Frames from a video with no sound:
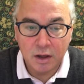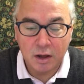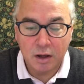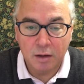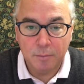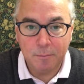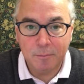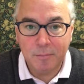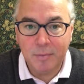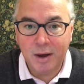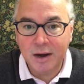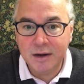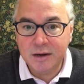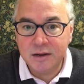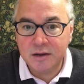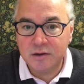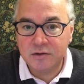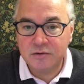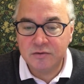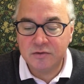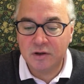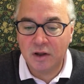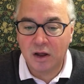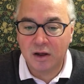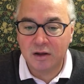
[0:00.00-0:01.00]
Money
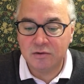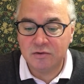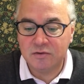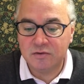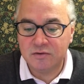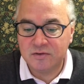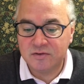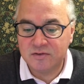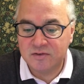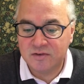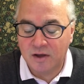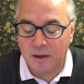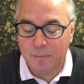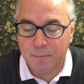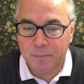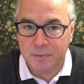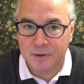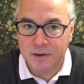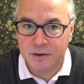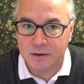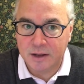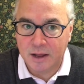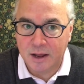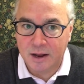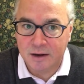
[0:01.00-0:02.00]
is not just
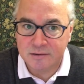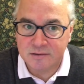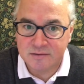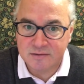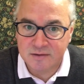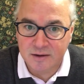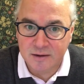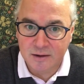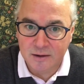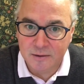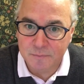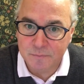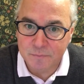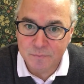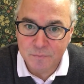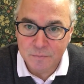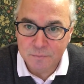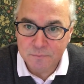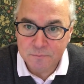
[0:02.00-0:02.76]
something that,